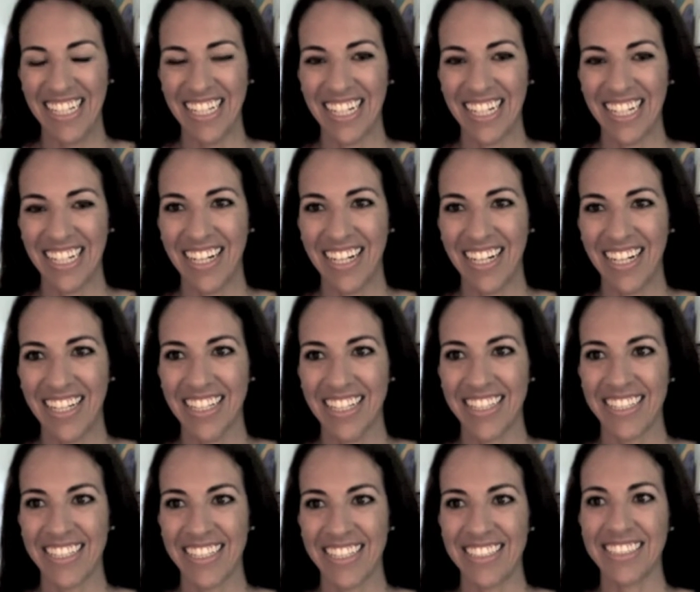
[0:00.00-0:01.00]
I could
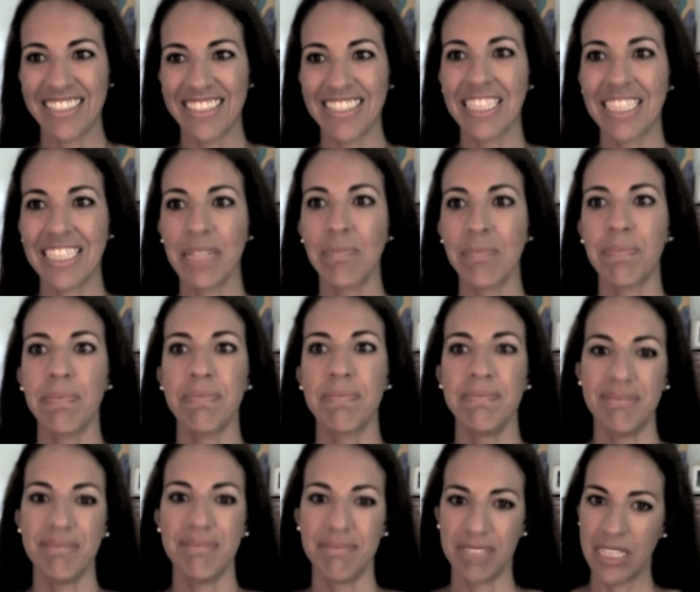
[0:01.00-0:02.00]
sleep
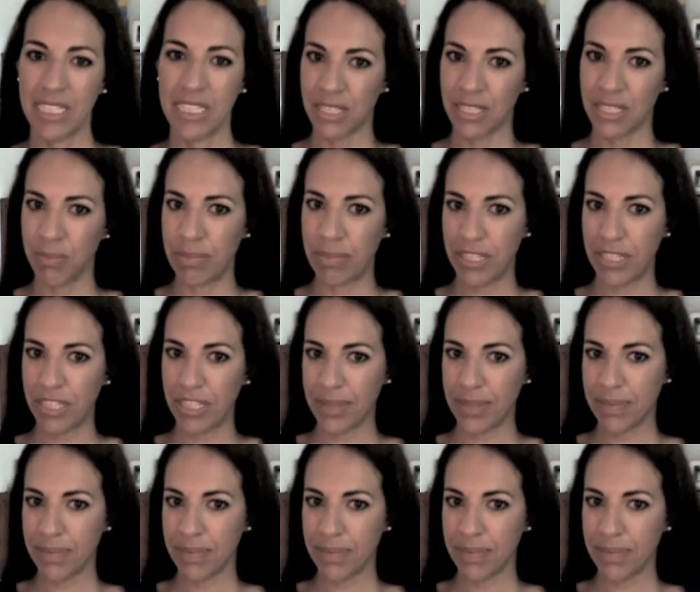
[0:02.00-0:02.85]
a little better,